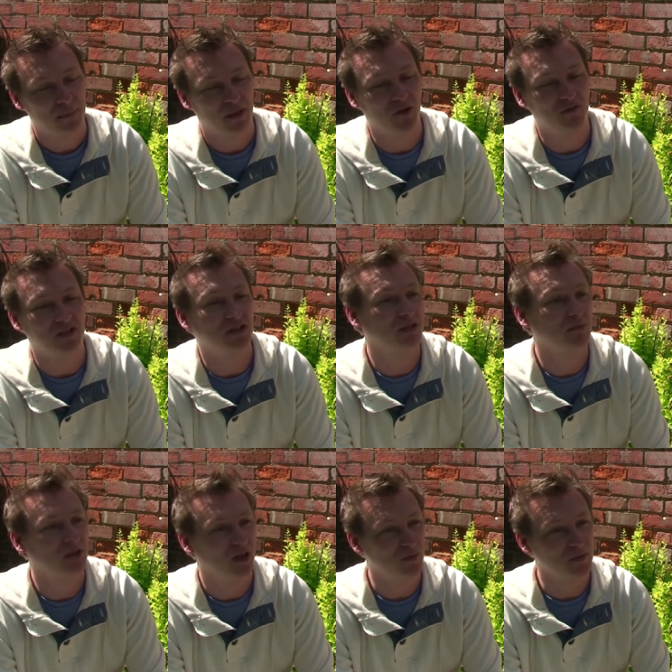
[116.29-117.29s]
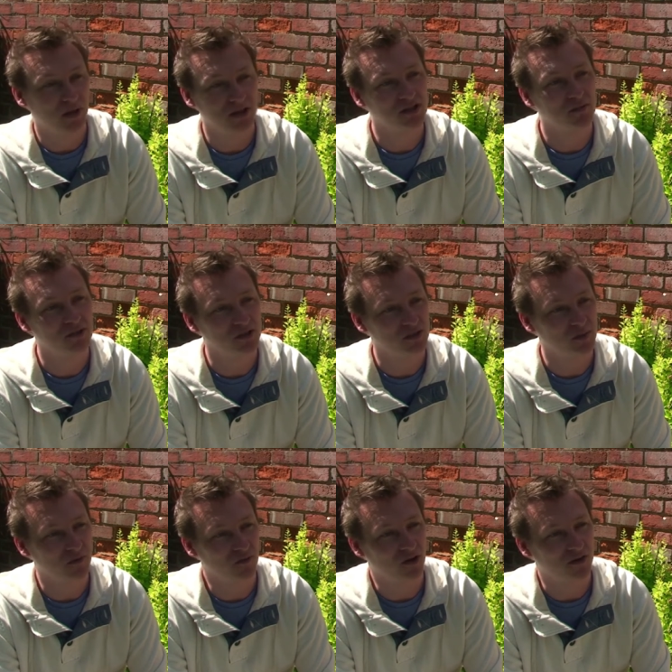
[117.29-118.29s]
Now obviously sometimes my assumption has
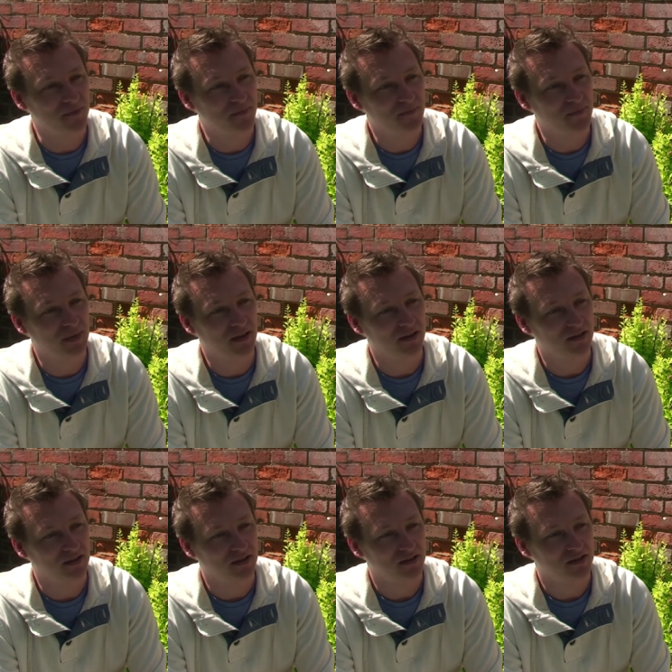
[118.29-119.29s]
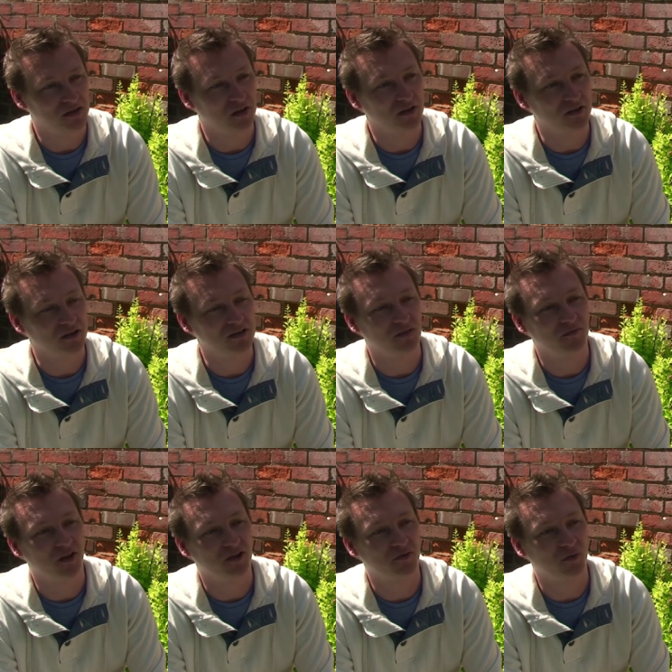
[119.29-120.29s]
been wrong, so as I'm
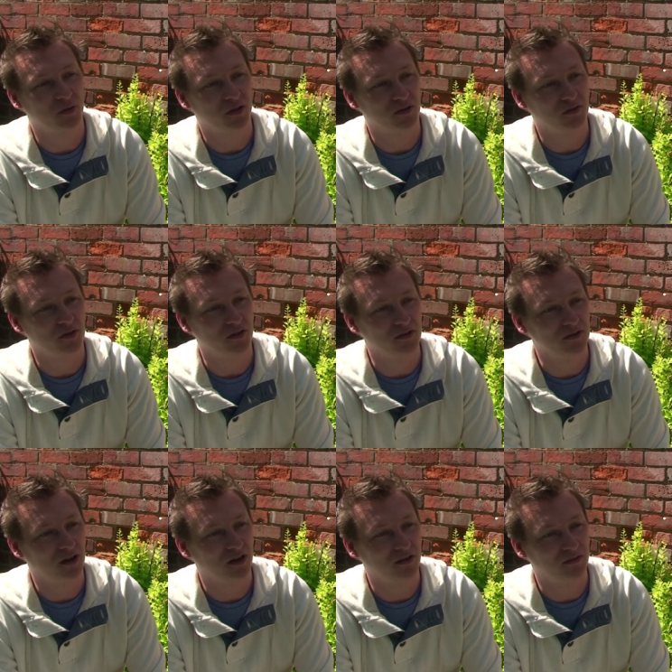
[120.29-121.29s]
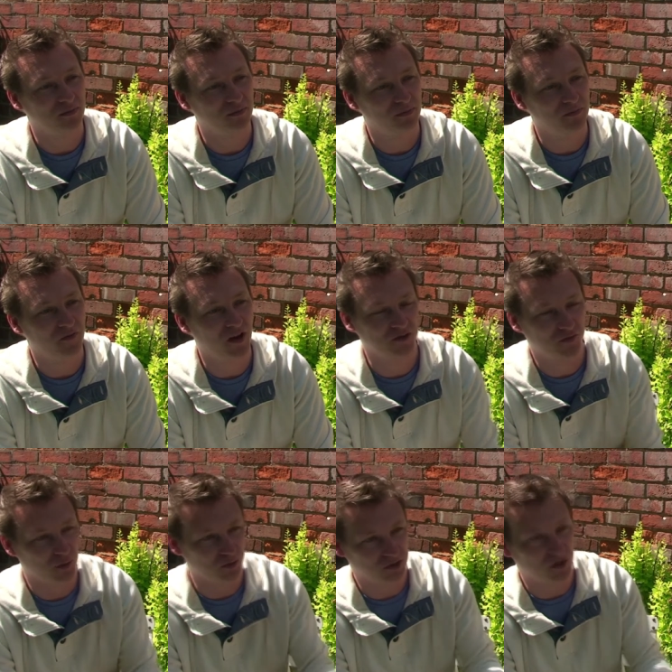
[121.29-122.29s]
fast forwarding through, I'll fast
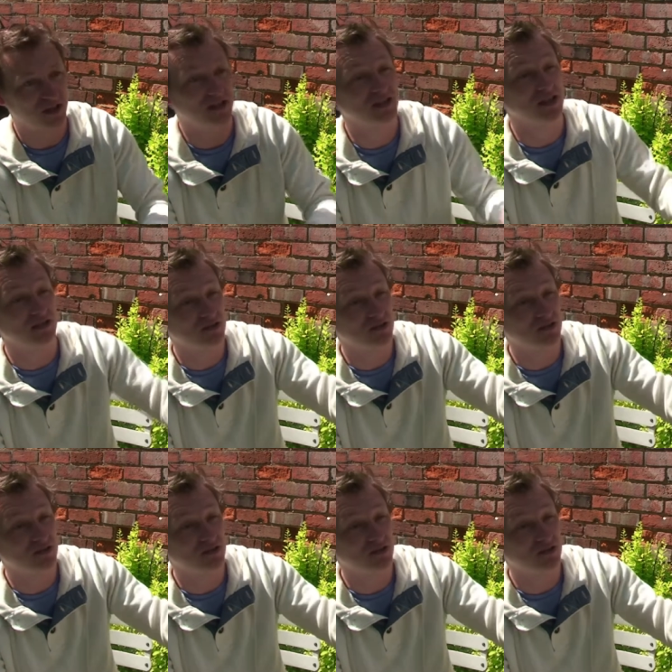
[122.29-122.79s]
forward so I can see